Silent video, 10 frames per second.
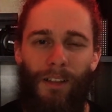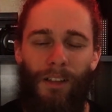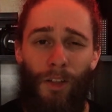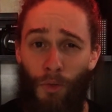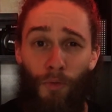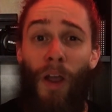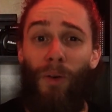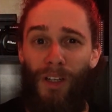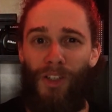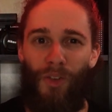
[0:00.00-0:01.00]
You're
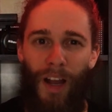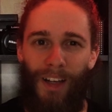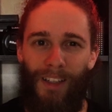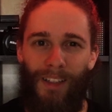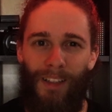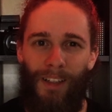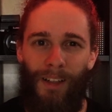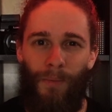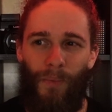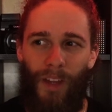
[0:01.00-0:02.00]
very distracted.
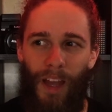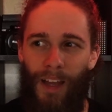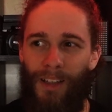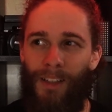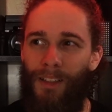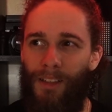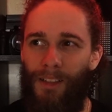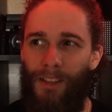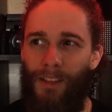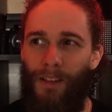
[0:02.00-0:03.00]
And
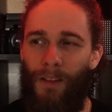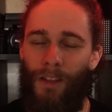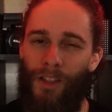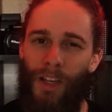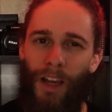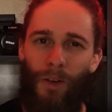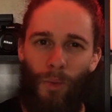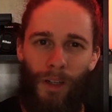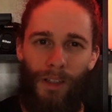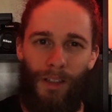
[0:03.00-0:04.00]
the second
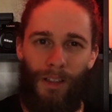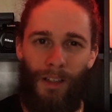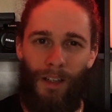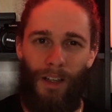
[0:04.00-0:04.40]
reason